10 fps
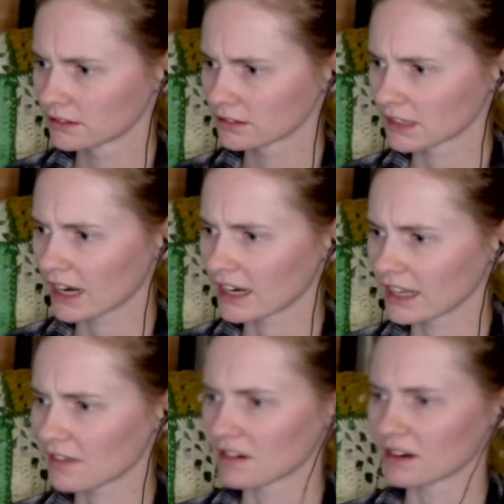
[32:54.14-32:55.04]
Kind of
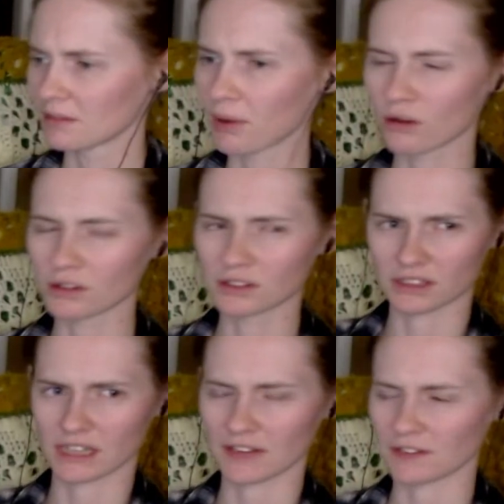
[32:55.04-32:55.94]
give it a pulse
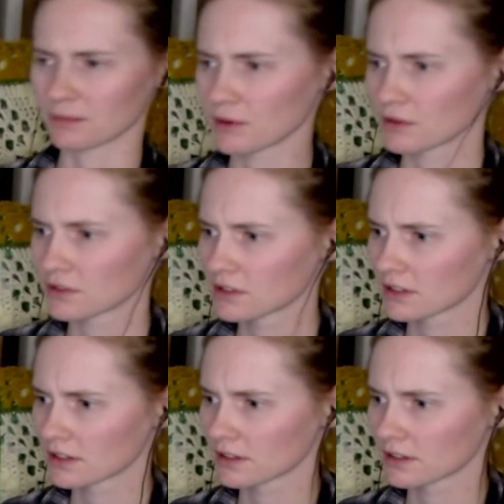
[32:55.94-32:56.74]
and give it a boost.